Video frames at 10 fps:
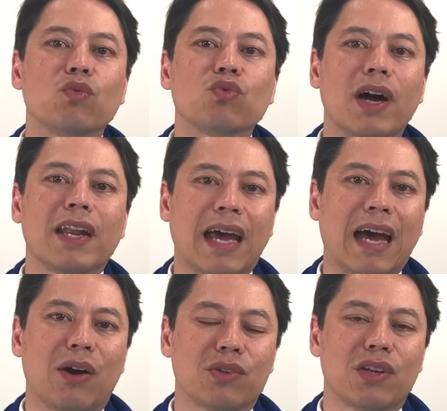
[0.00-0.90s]
run
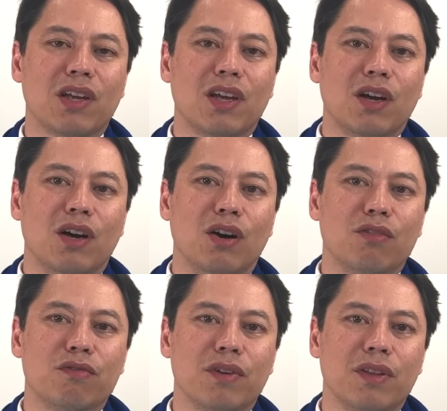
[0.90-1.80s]
out
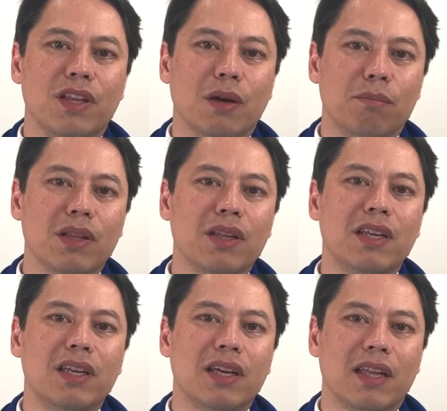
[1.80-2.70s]
of the
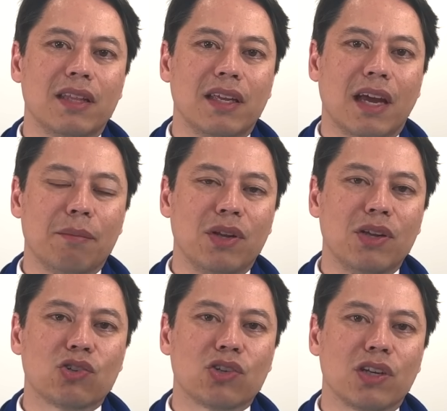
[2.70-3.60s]
ability and the
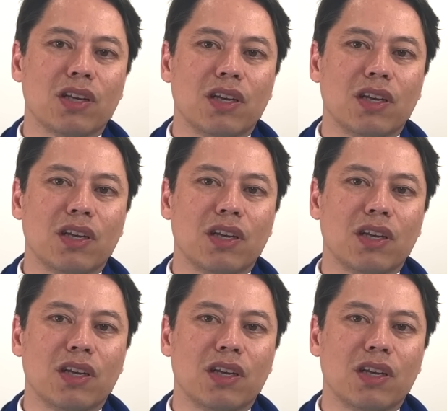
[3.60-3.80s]
ammunition